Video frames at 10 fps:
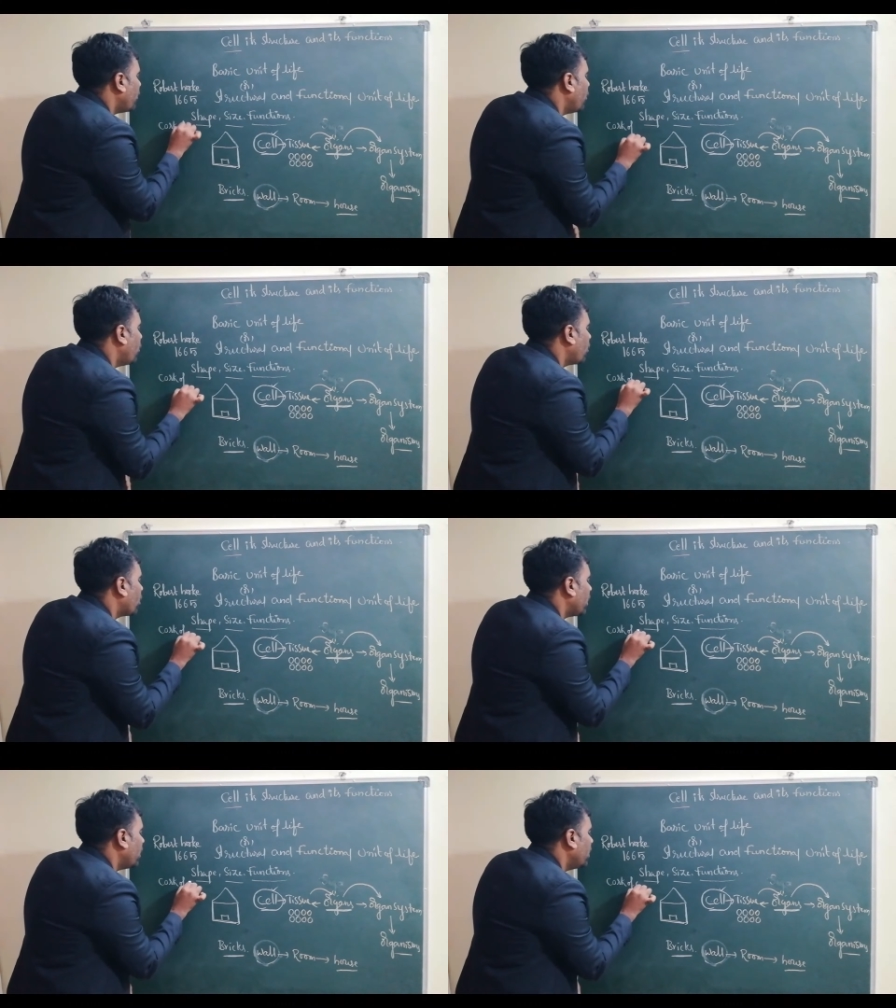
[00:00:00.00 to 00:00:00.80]

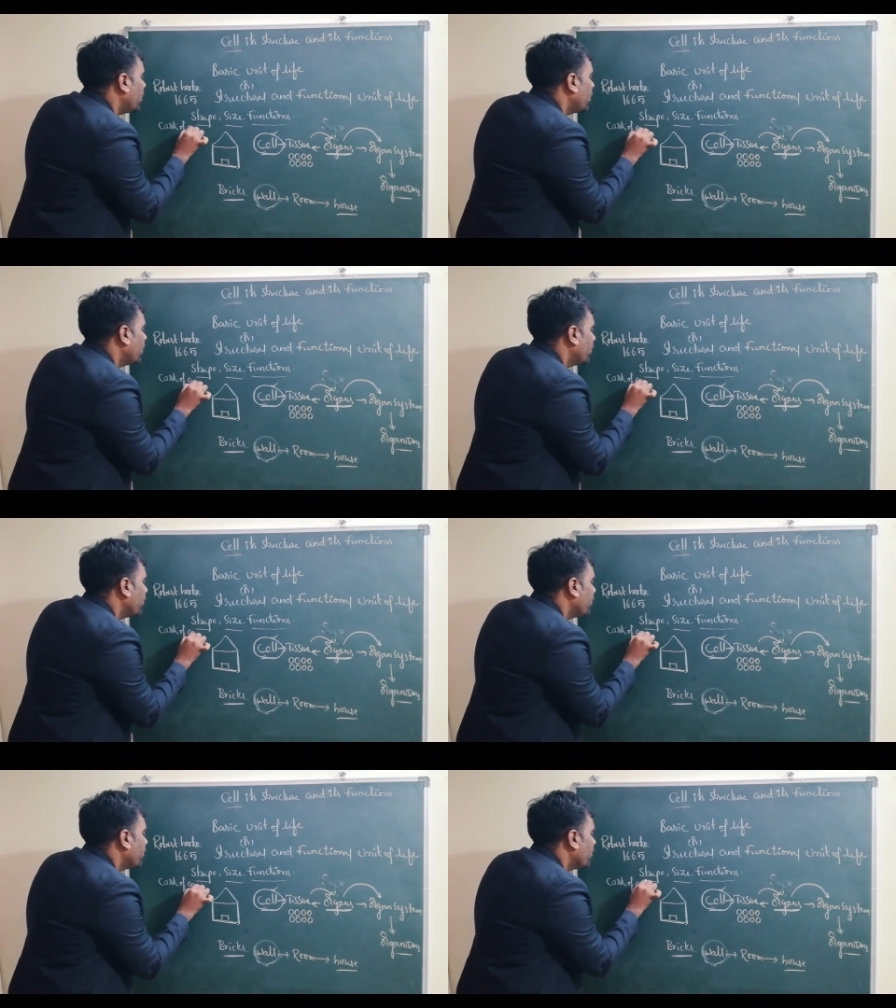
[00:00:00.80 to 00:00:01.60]
oak tree.
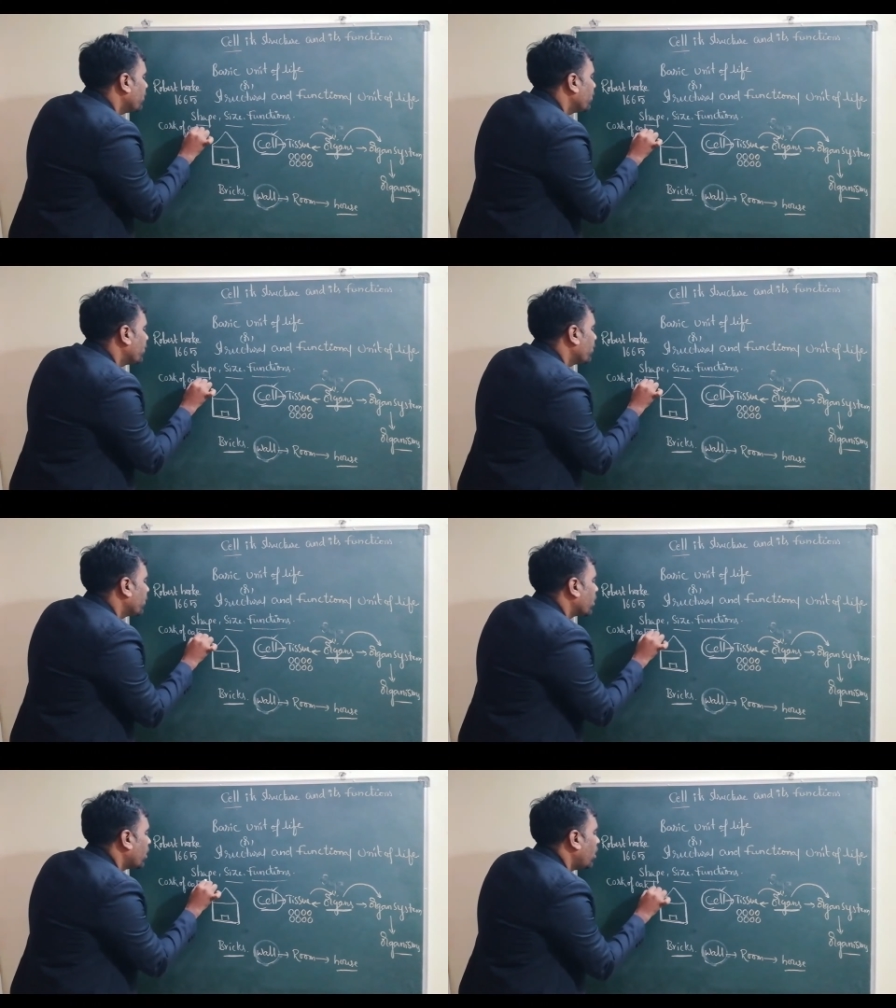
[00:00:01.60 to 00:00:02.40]

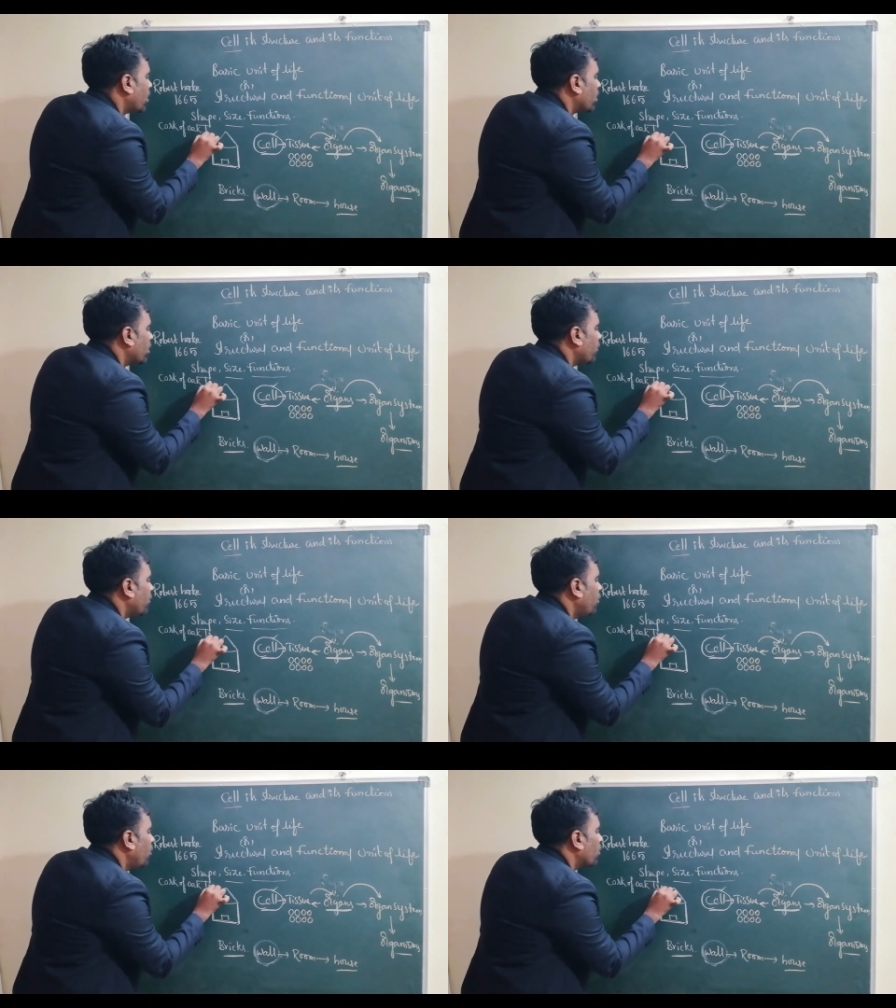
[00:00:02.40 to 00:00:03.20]
Cork
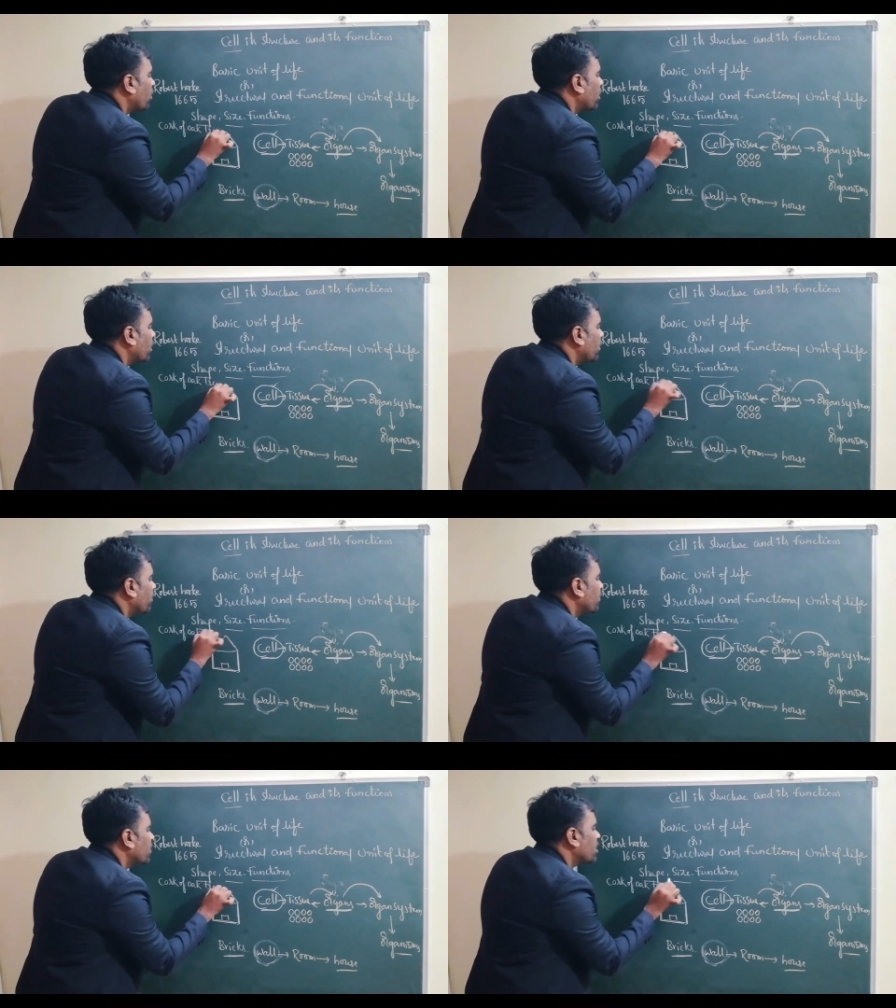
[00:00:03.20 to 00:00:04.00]
of oak tree.
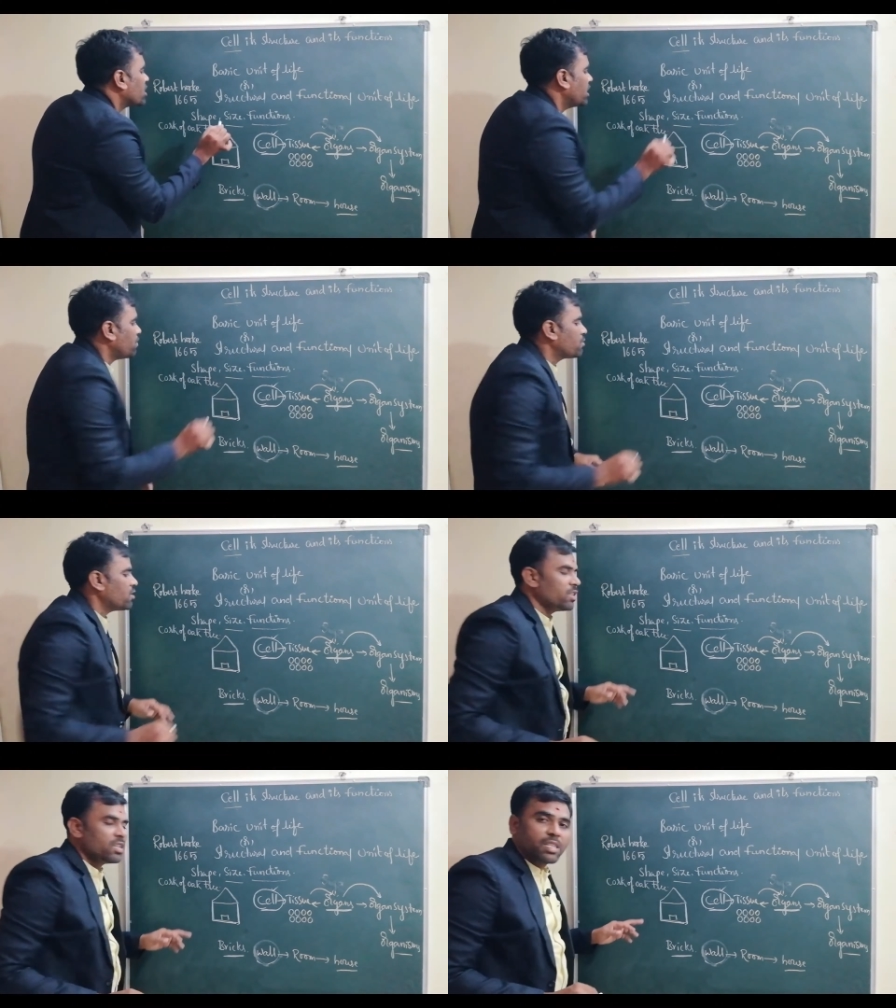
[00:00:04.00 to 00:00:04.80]
Just he
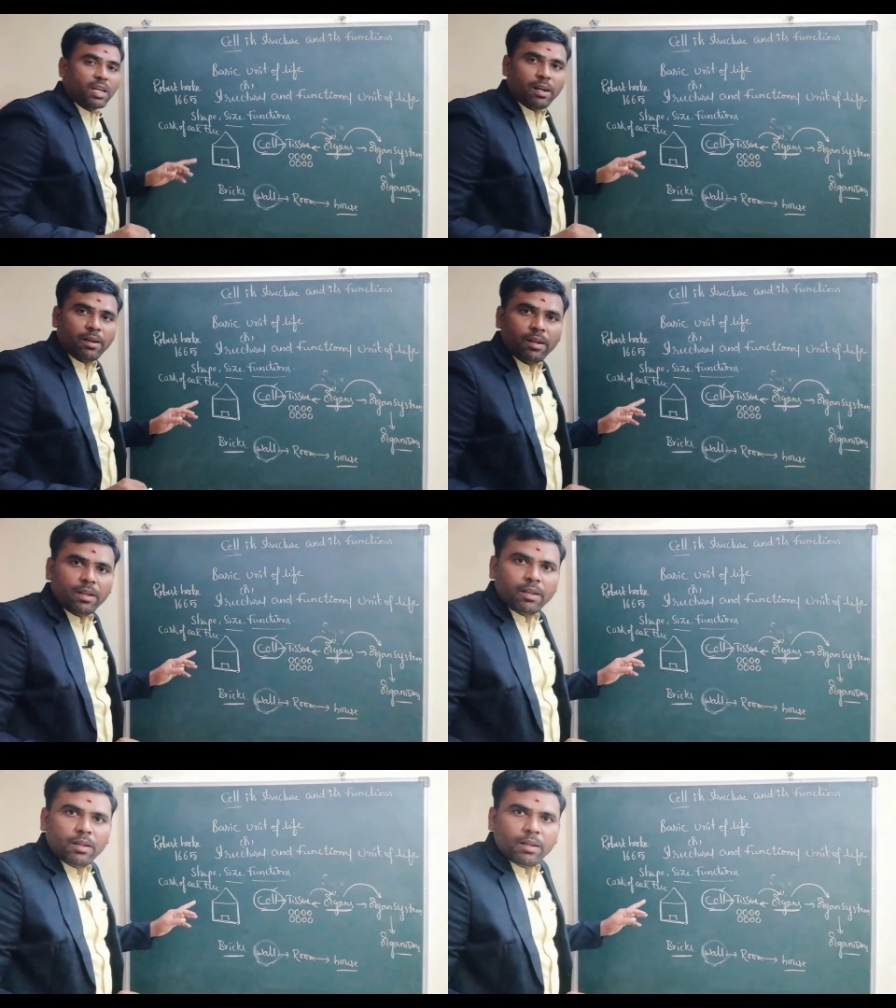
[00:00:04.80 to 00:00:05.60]
observed the cell
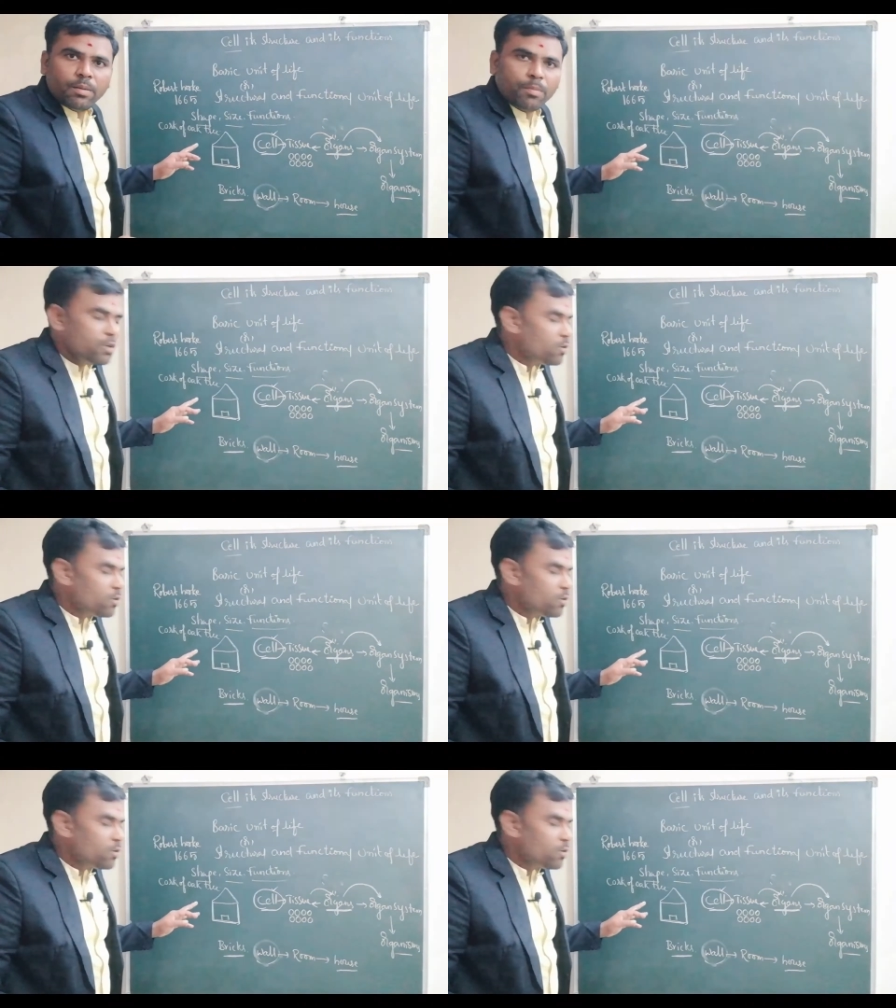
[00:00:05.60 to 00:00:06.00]
by